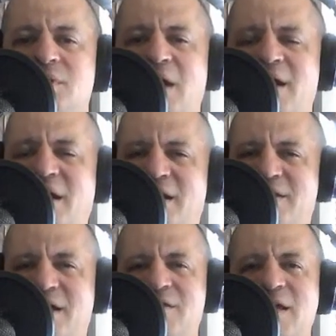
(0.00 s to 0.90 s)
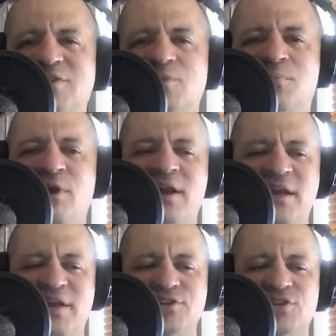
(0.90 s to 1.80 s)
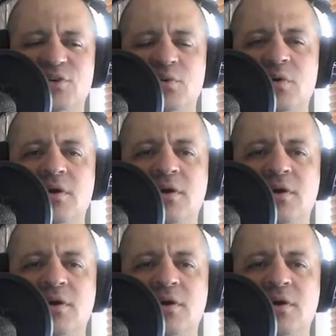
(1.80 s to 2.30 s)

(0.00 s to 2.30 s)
I think it's a branding issue,